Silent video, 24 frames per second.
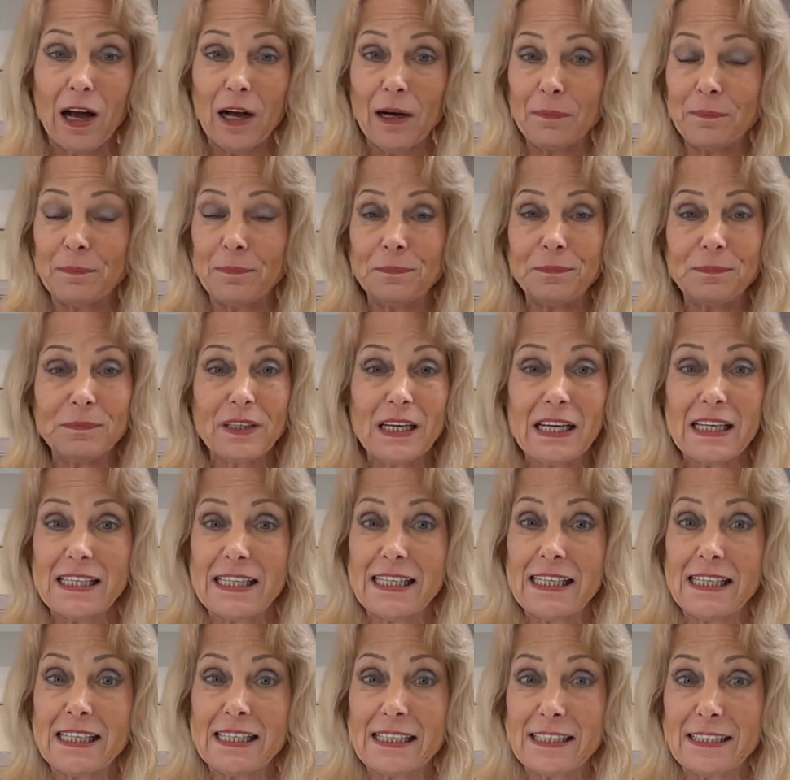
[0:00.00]
um,
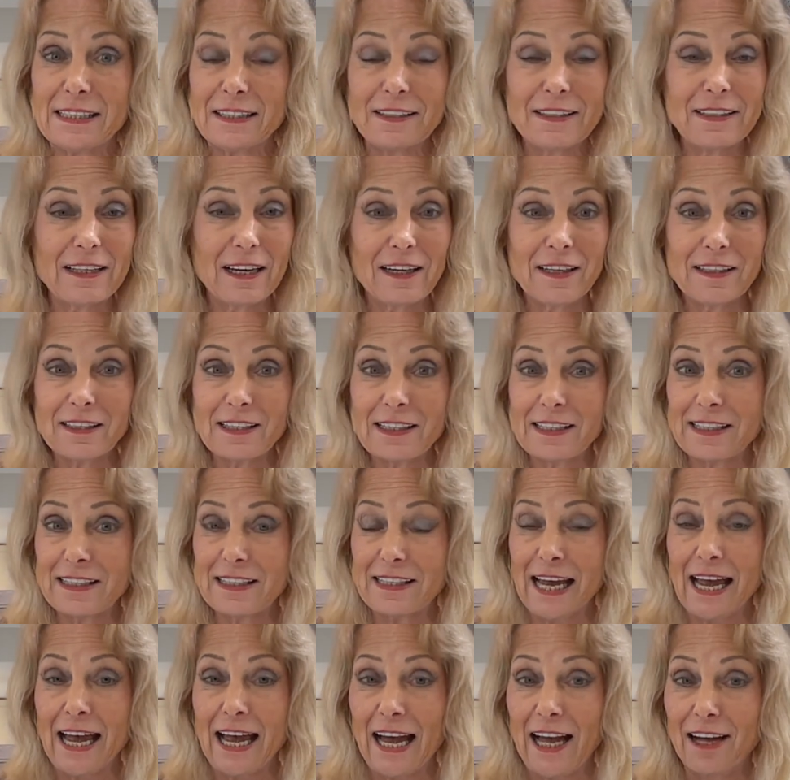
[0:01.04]
the
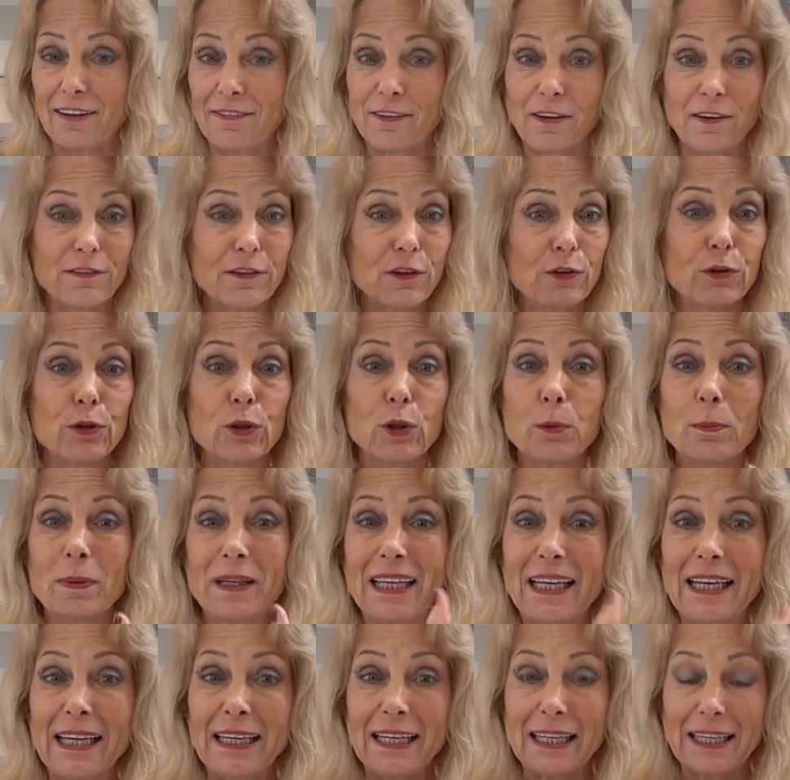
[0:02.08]
staff of your new
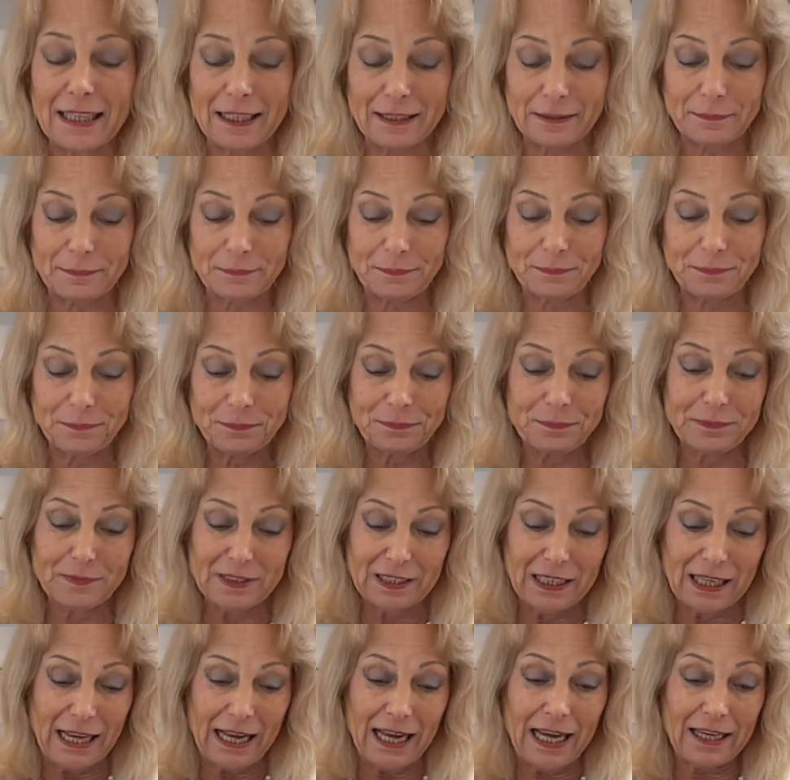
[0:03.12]
beginning
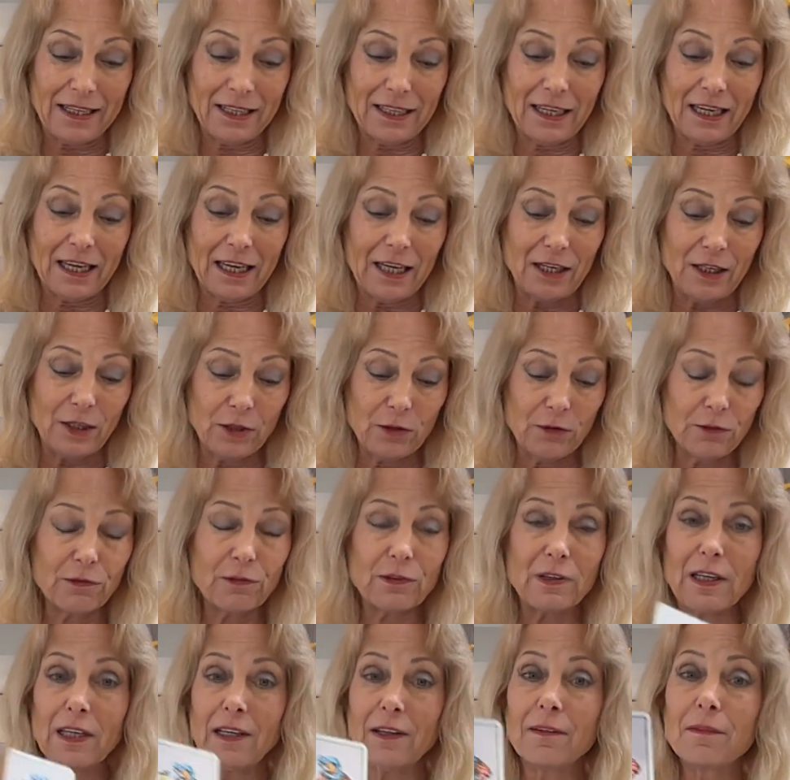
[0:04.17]
and you
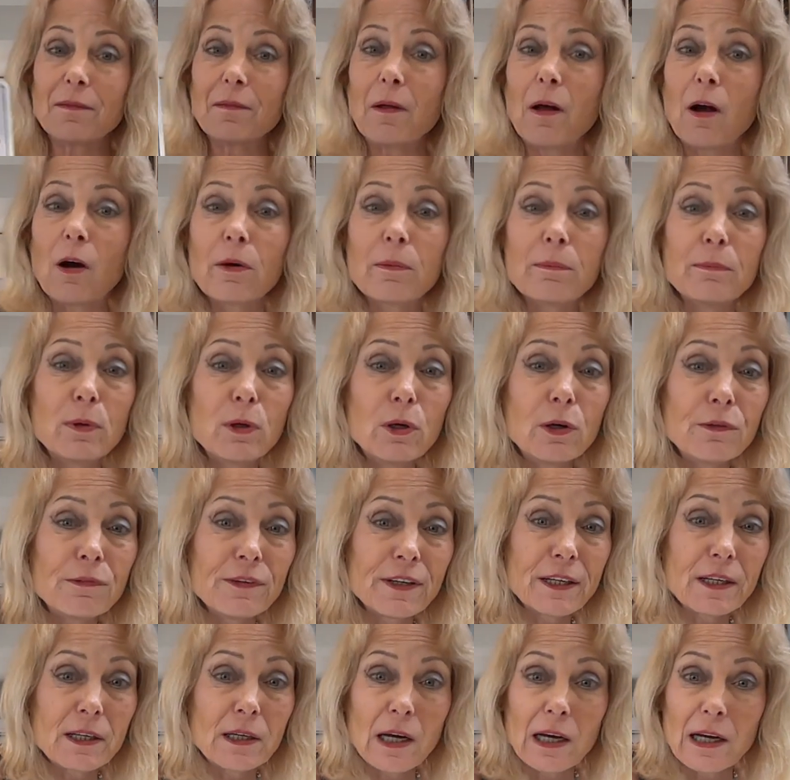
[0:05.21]
are
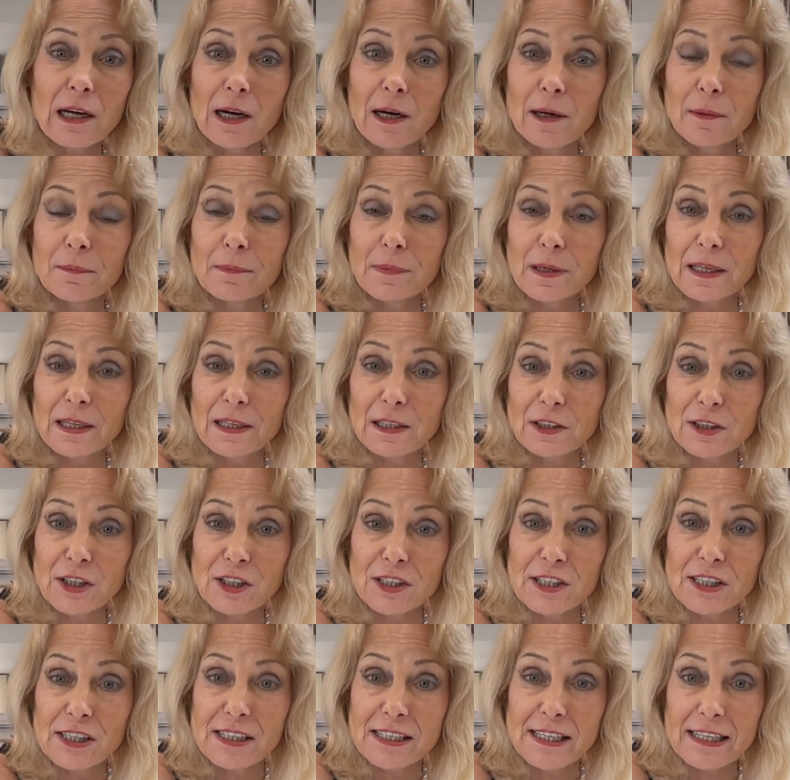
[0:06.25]
moving um, to
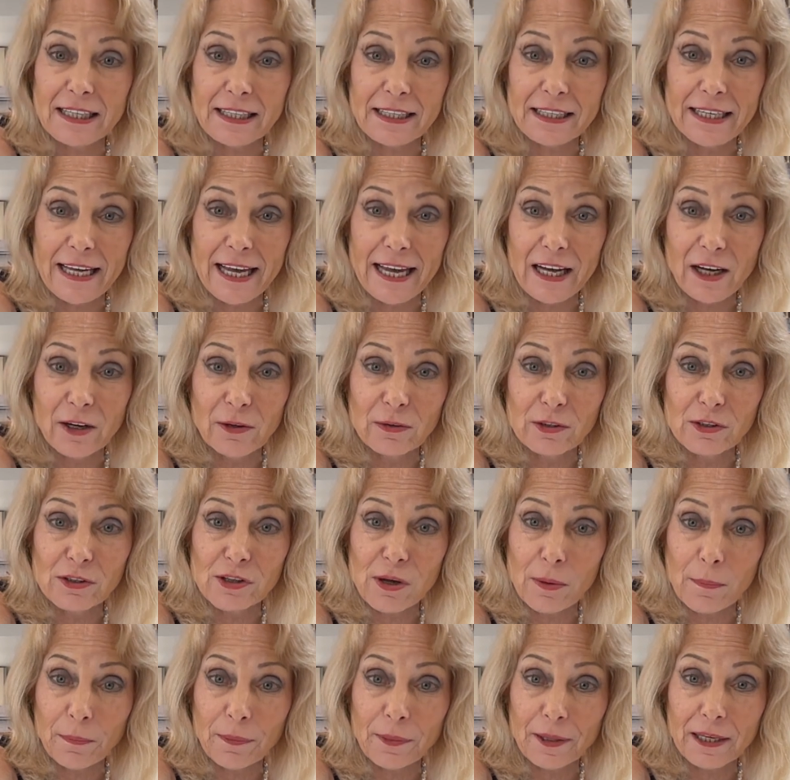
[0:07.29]
see now
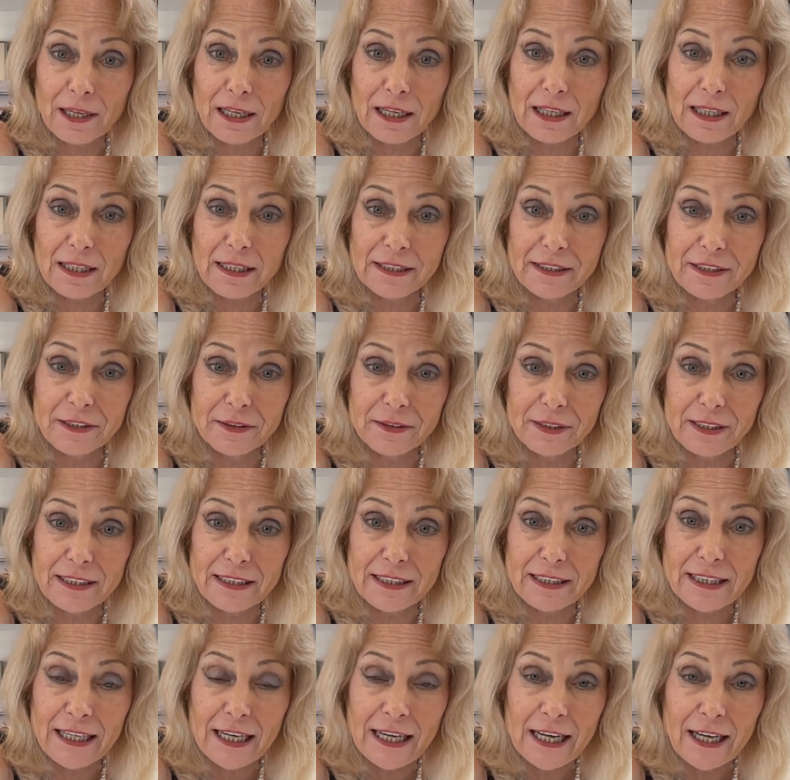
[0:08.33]
something
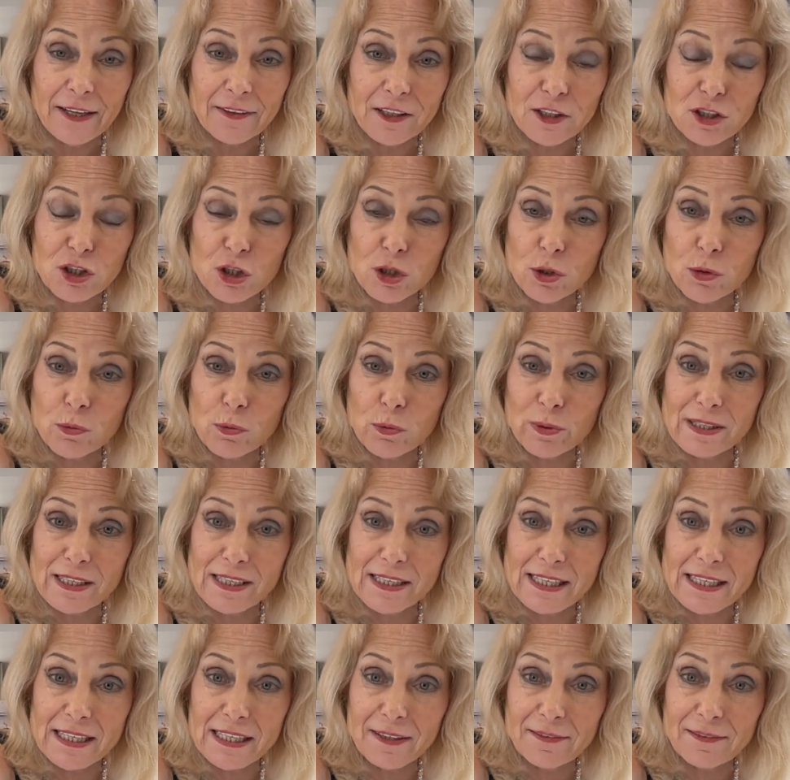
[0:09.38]
clearly that you
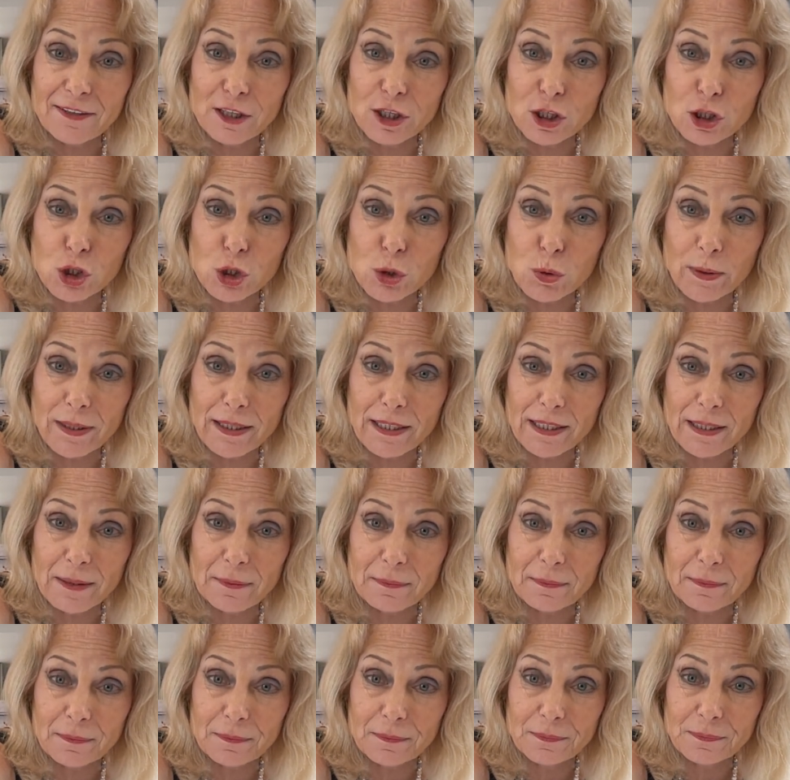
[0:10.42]
received in a
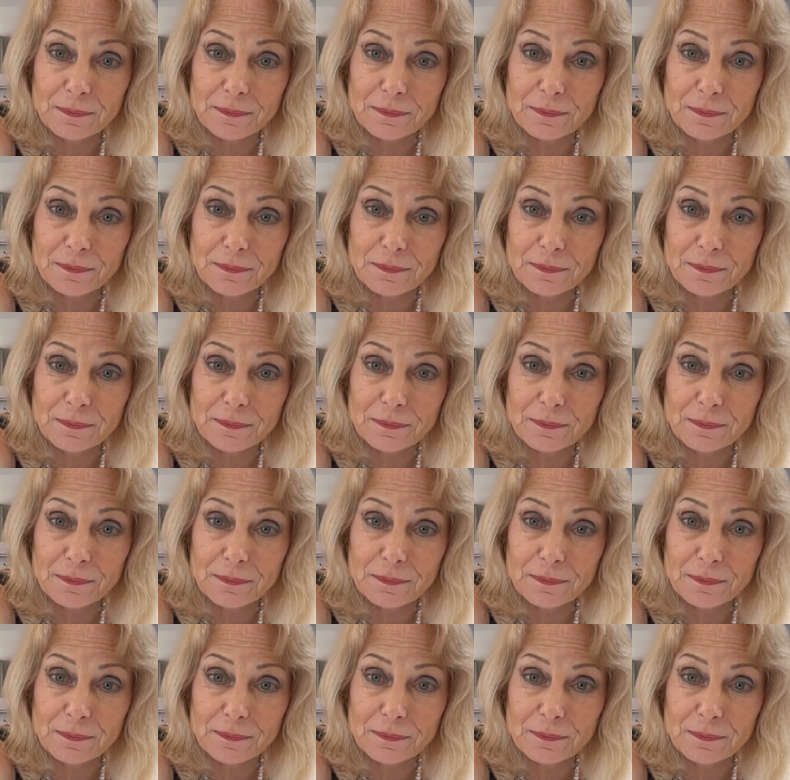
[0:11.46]
dream.